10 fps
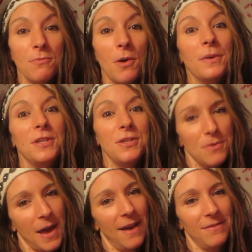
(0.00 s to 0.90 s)
what would you
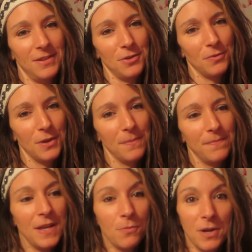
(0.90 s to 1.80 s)
have in your room?
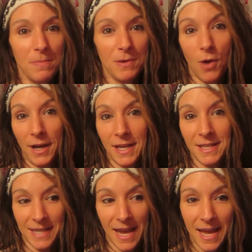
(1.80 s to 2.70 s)
Would it be Walking
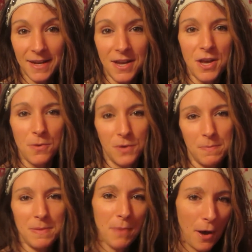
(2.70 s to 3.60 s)
Dead? Would it
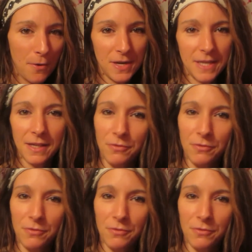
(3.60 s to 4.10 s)
be ponies and